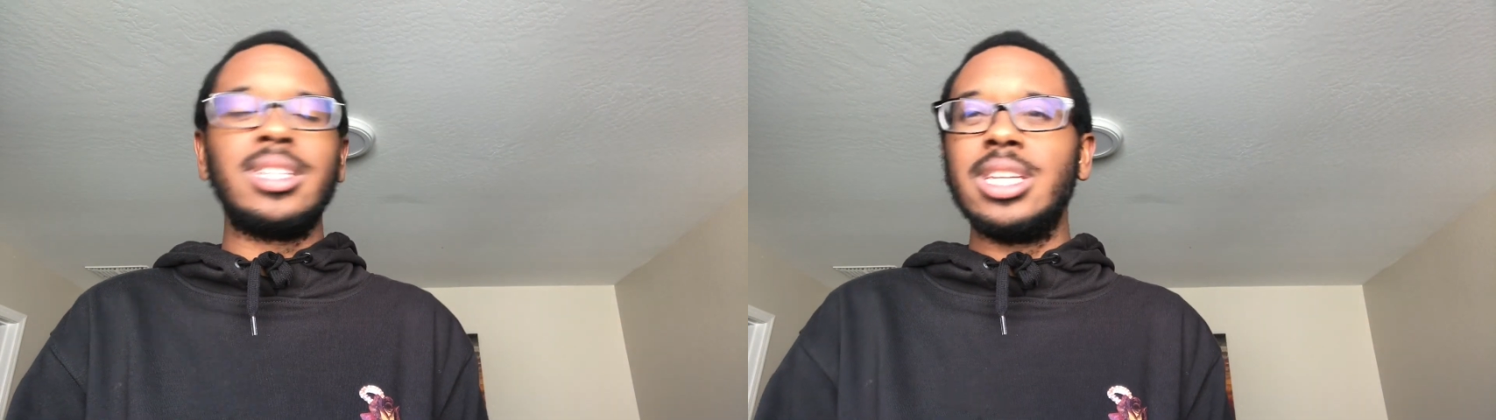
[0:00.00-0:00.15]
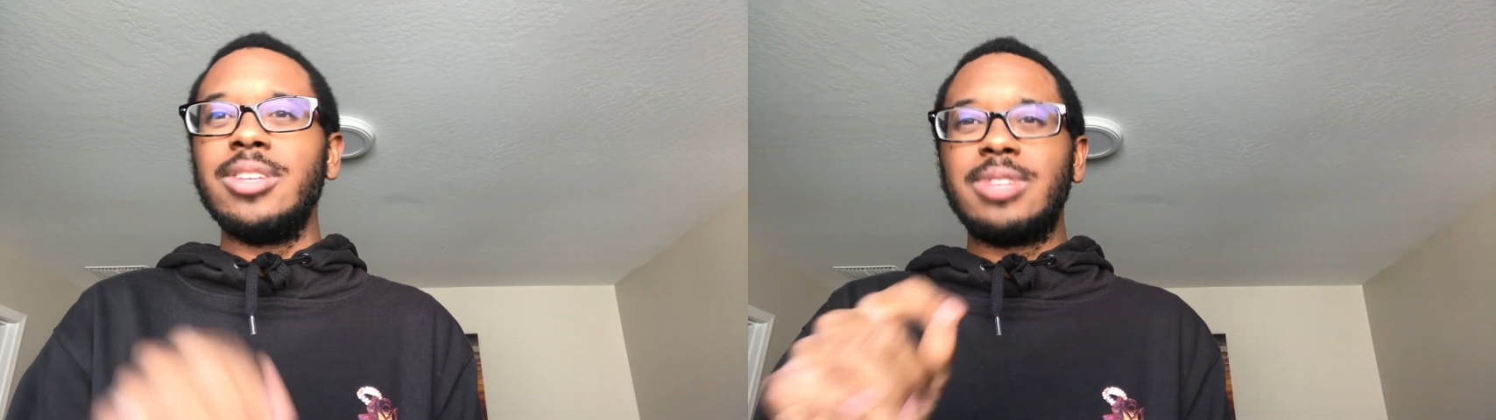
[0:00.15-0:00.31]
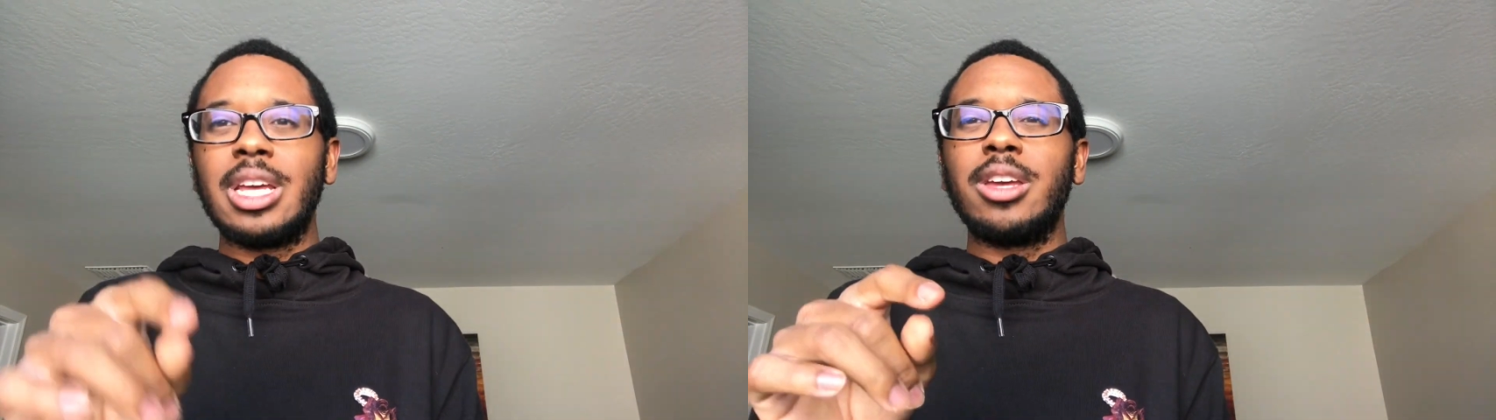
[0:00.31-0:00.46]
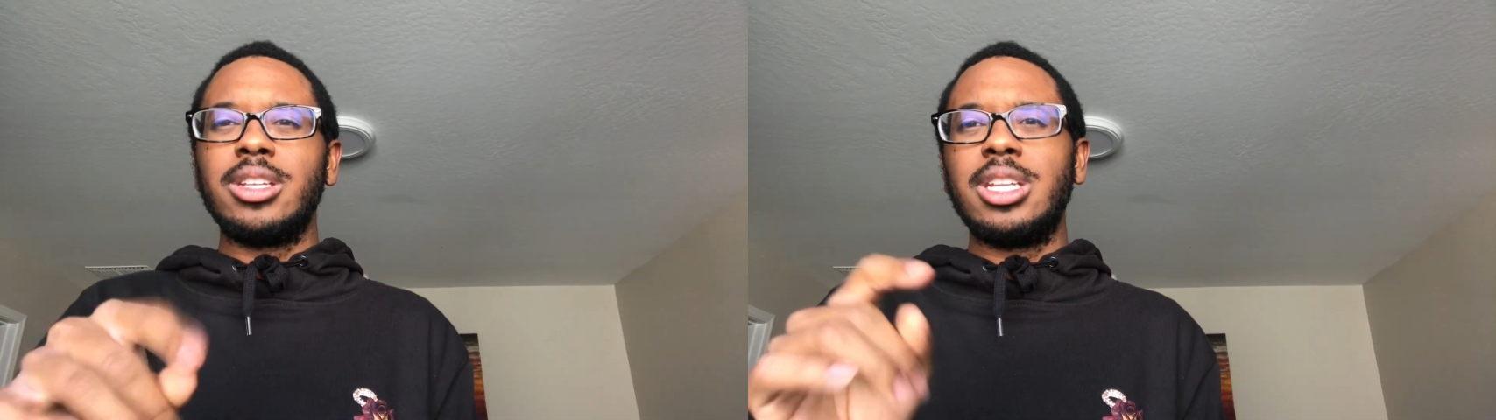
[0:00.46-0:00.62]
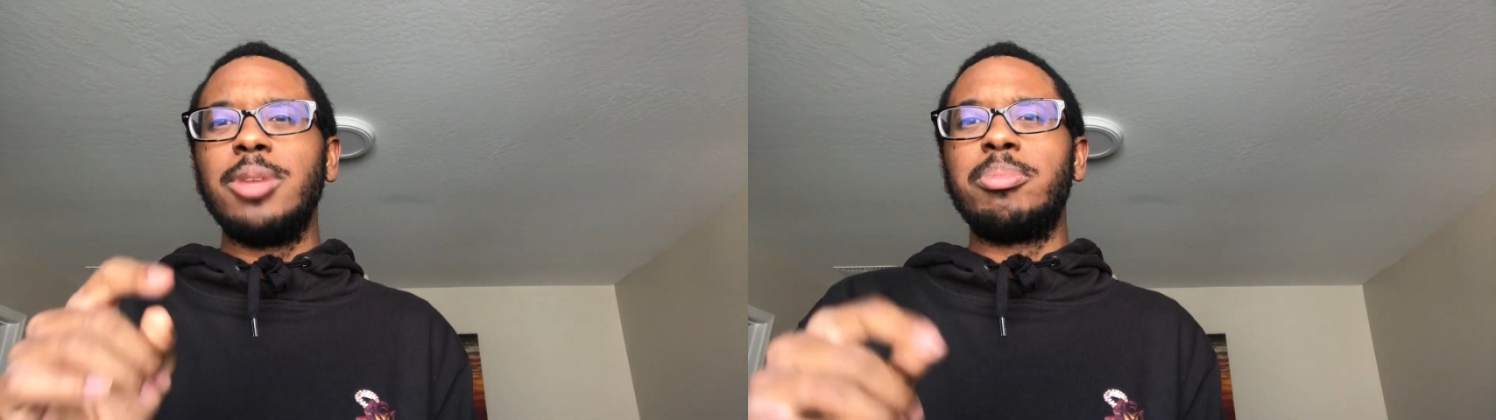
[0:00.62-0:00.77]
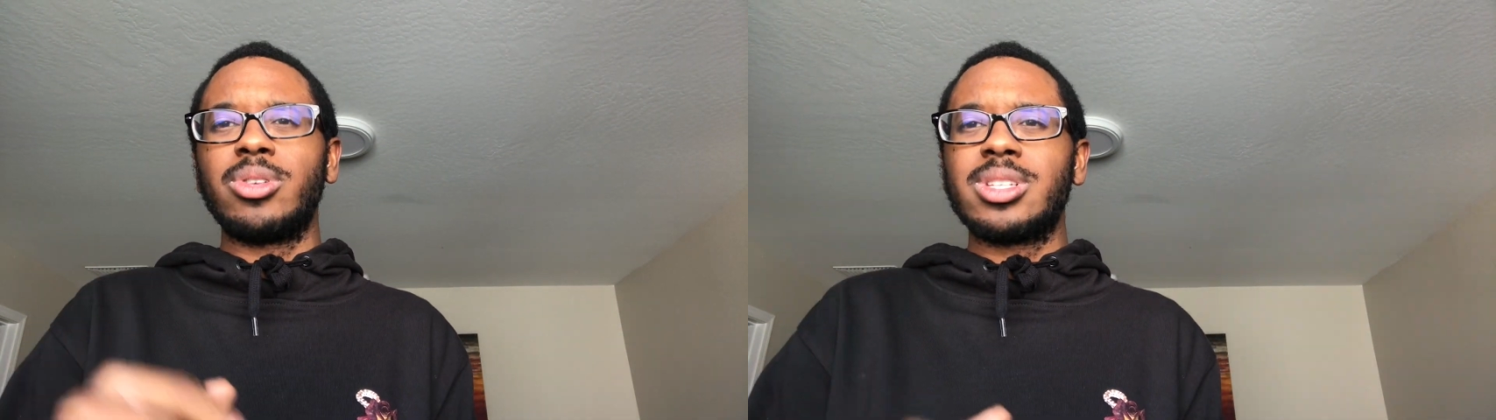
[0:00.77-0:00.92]

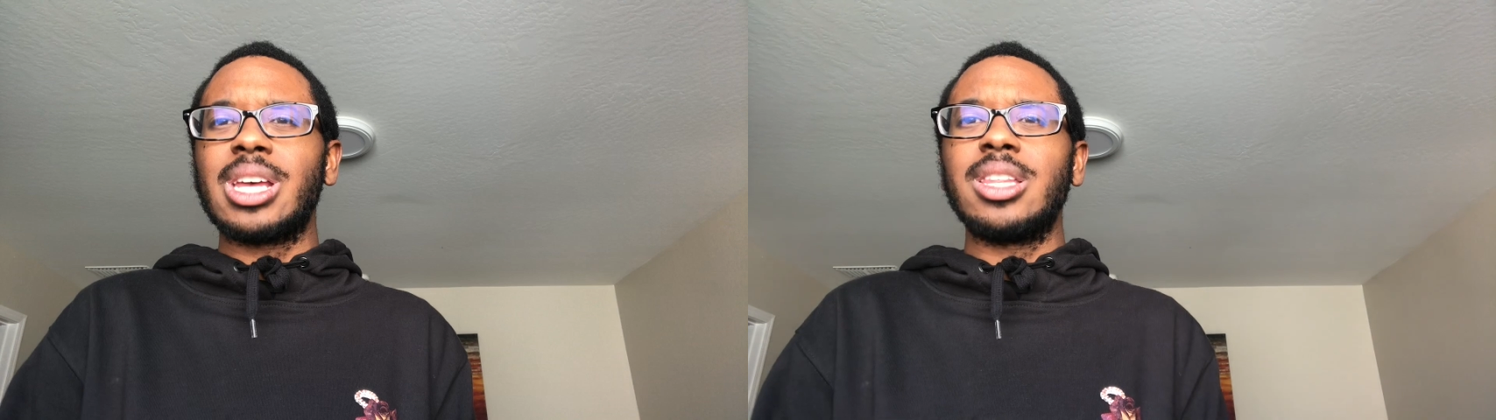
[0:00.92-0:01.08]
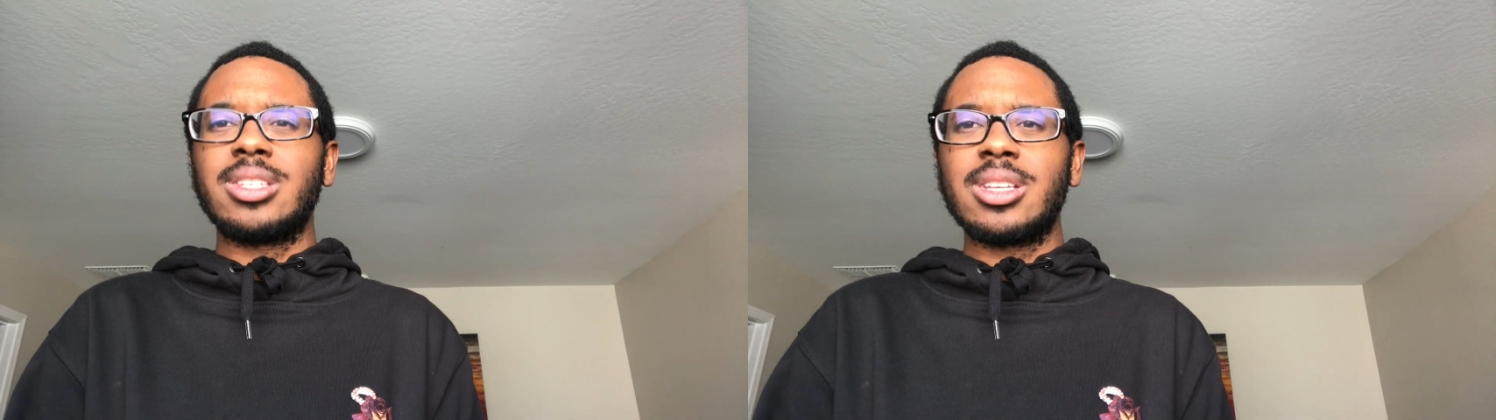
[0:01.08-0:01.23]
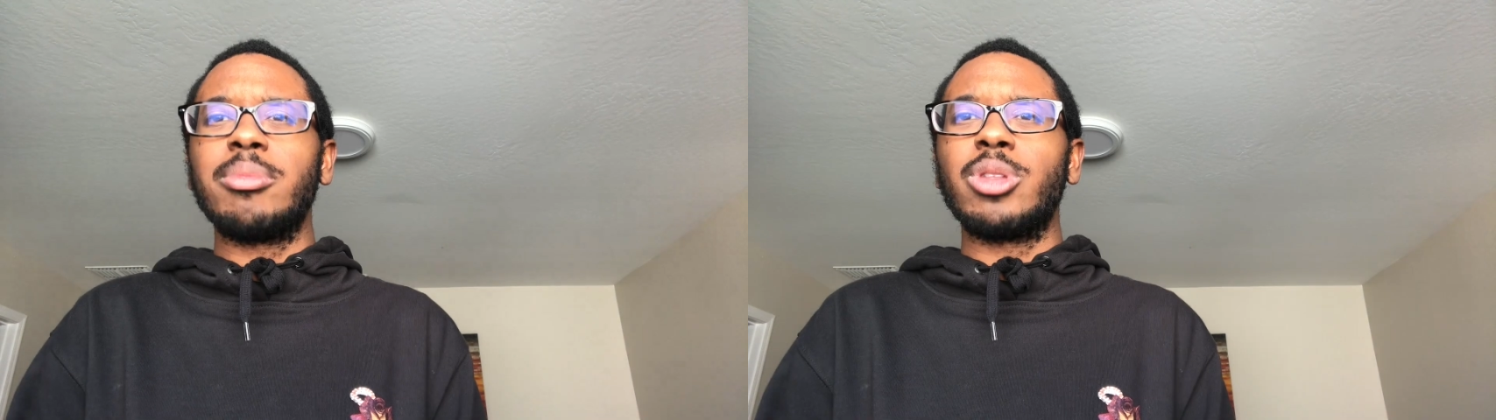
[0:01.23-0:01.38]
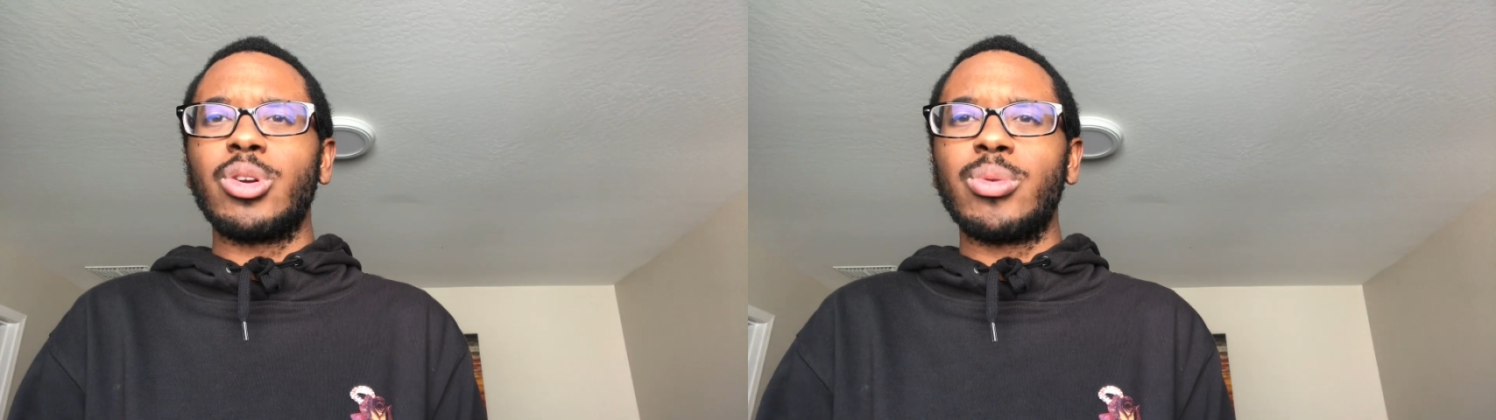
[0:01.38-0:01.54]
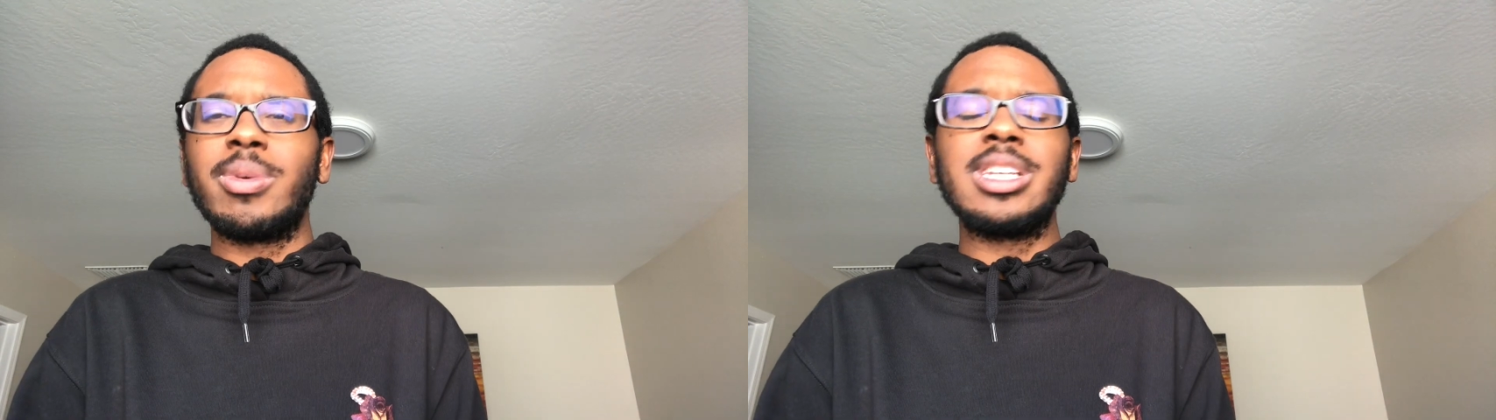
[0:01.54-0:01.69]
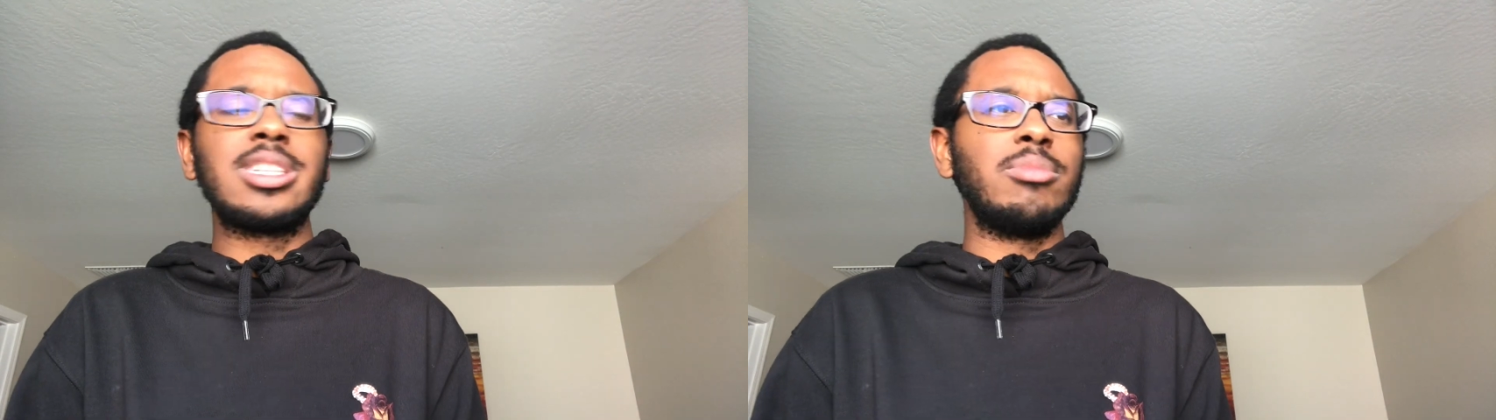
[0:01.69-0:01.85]
deeper inside some of their
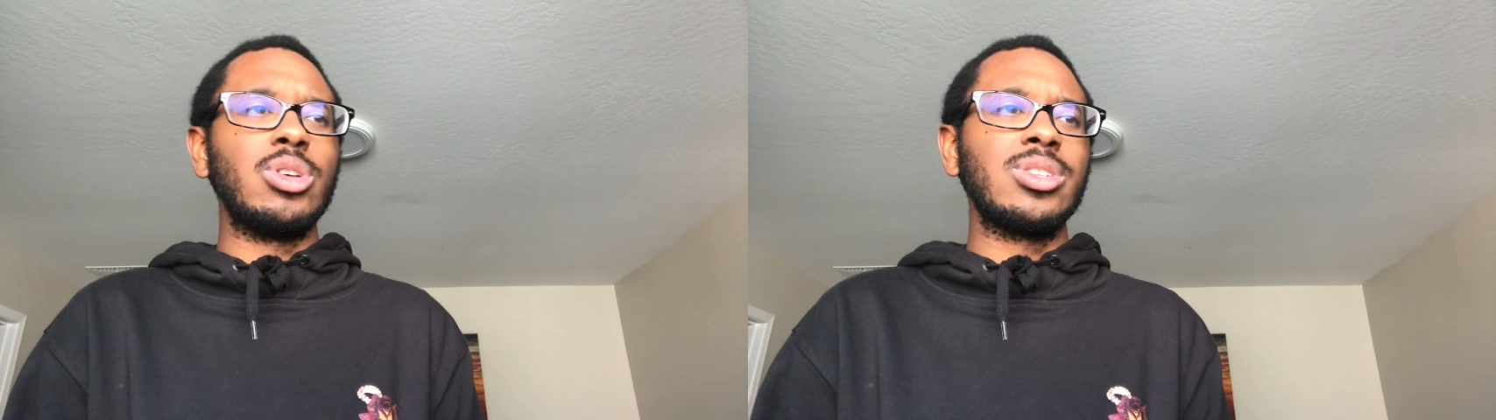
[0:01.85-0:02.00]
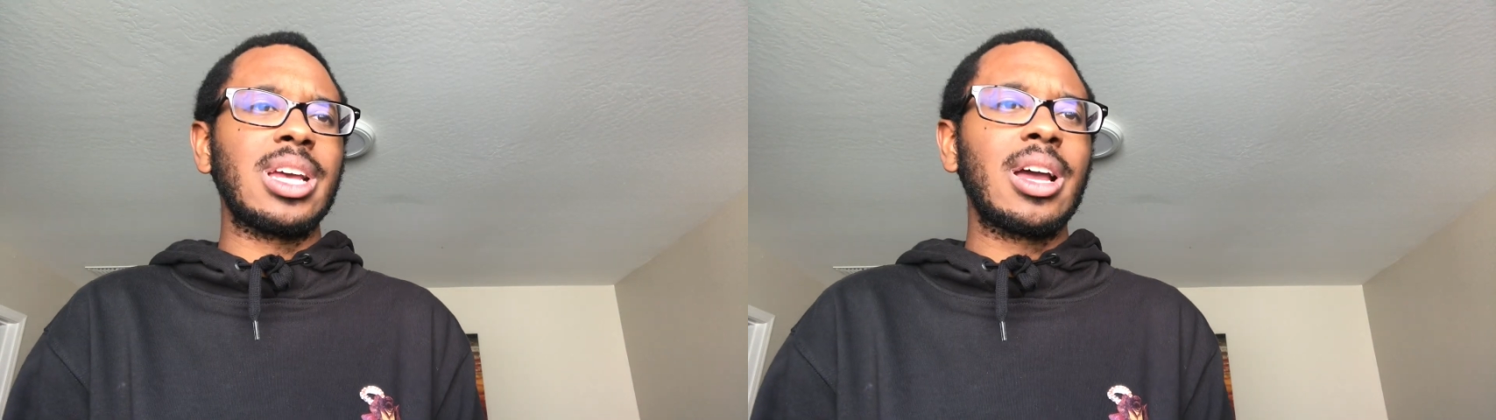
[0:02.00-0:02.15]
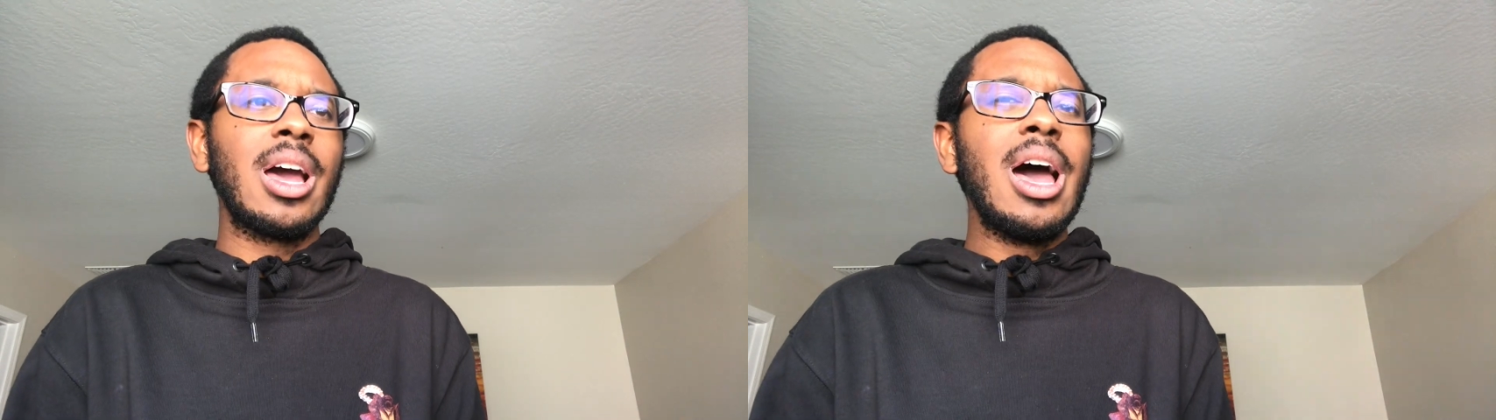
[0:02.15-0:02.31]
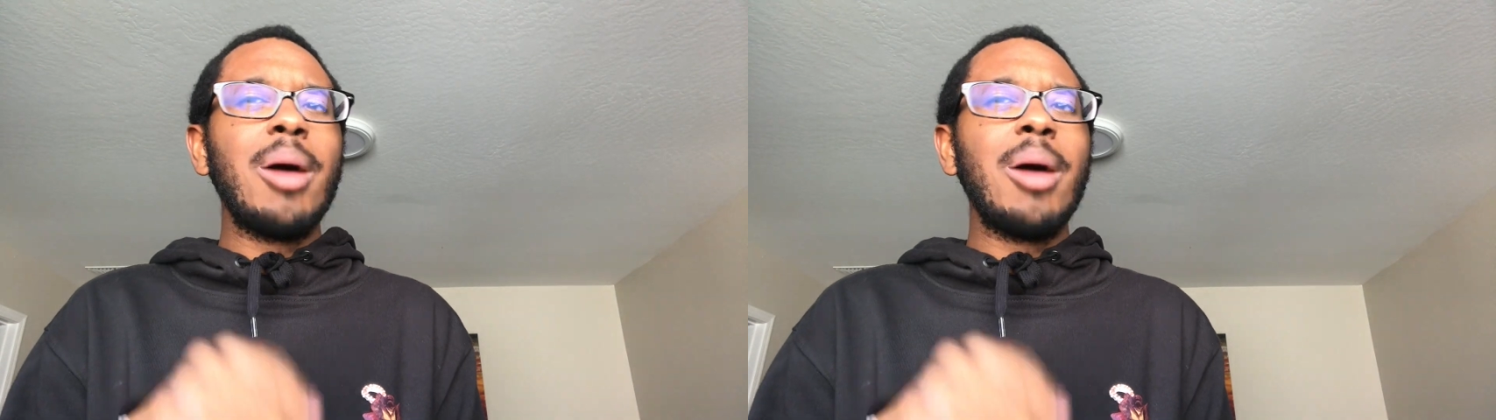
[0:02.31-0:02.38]
recent music.